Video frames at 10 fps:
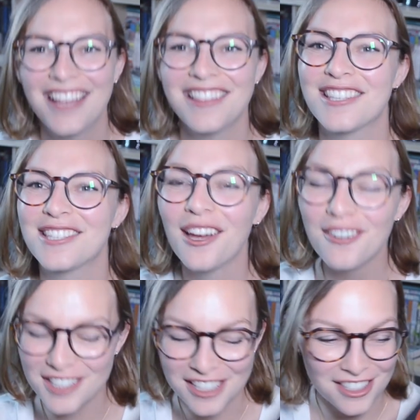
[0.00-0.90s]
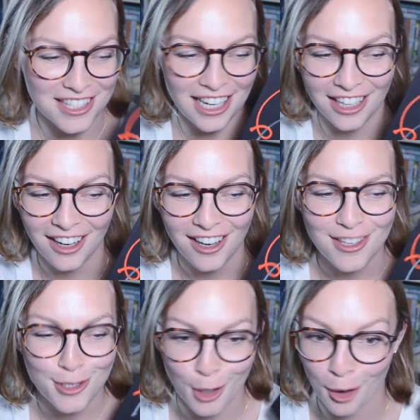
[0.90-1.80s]
This goes in just like
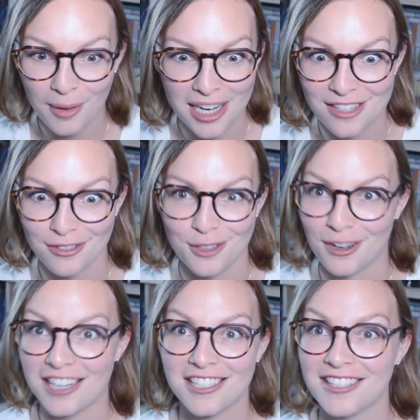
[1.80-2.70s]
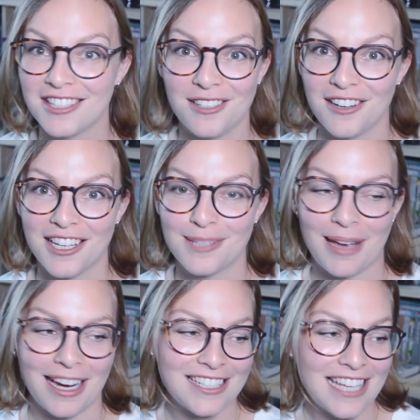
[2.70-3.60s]
so many different directions that you don't
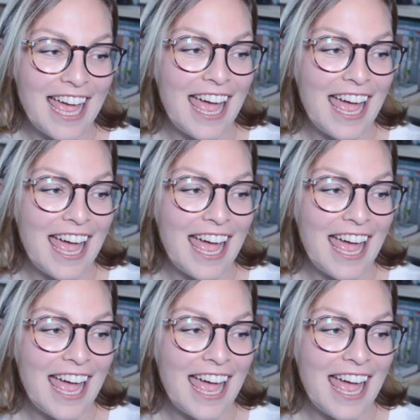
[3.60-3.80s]
expect,